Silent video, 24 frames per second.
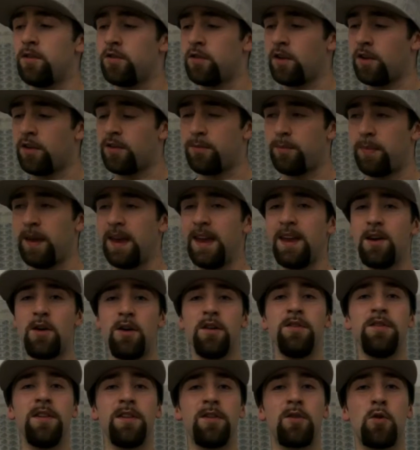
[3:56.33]
just being
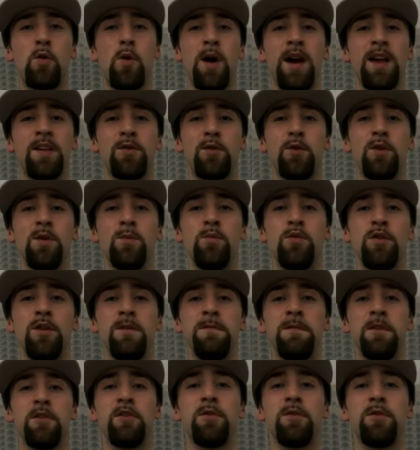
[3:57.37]
on this quest to improve your